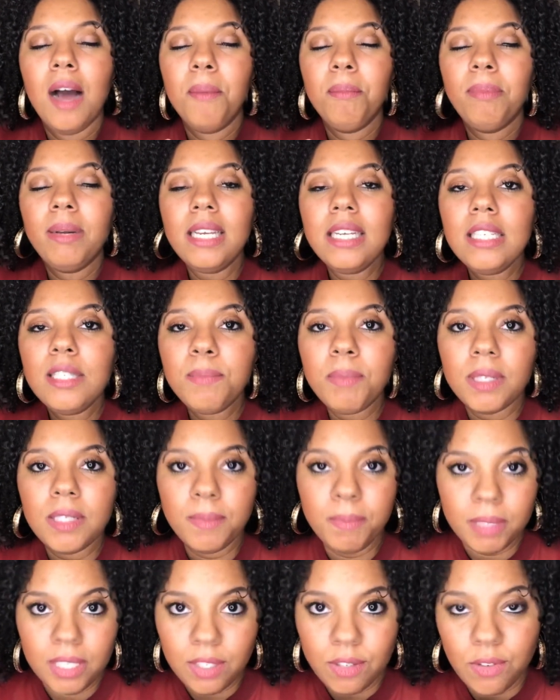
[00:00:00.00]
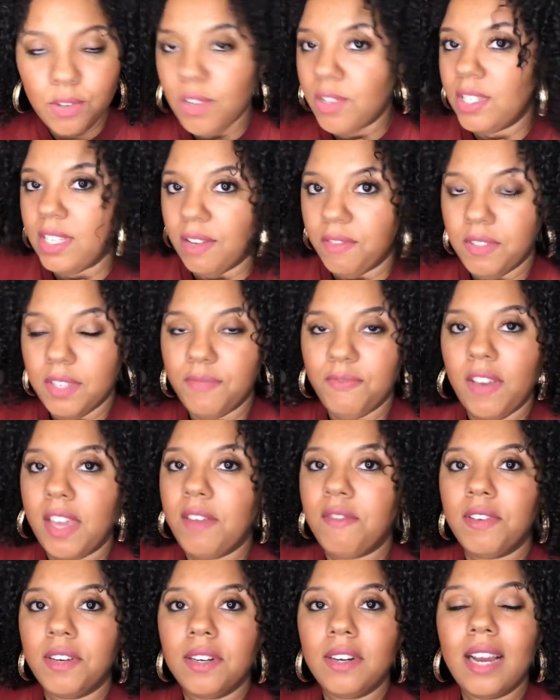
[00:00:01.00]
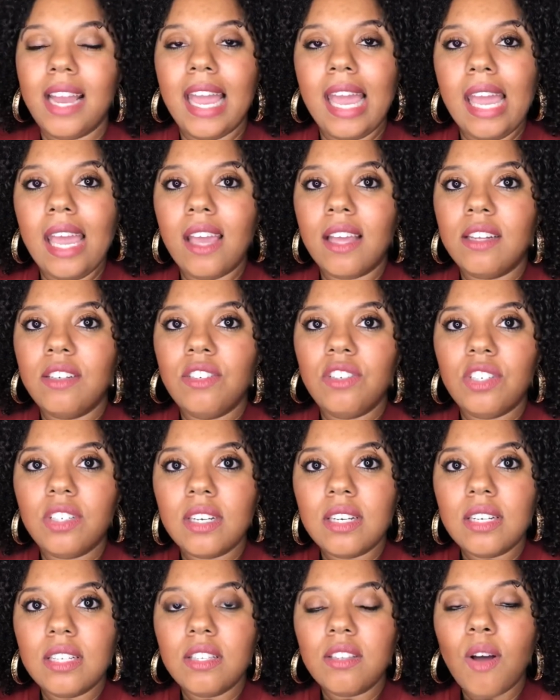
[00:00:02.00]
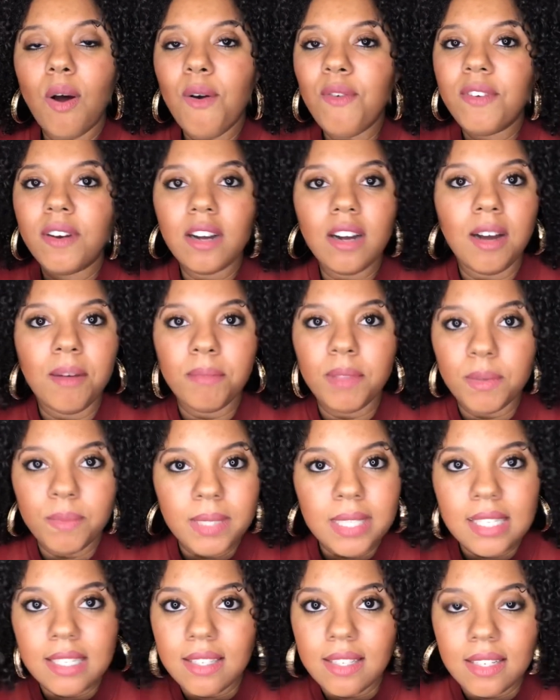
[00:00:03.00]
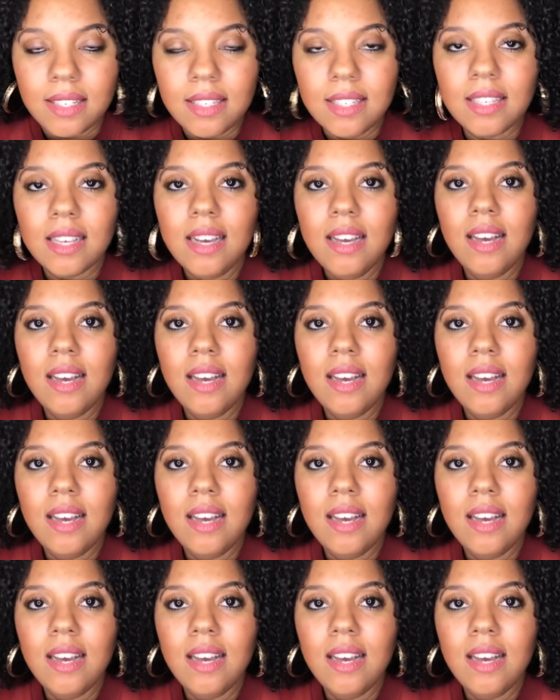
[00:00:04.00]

please, please, please do yourself this favor and just overcome the resistance.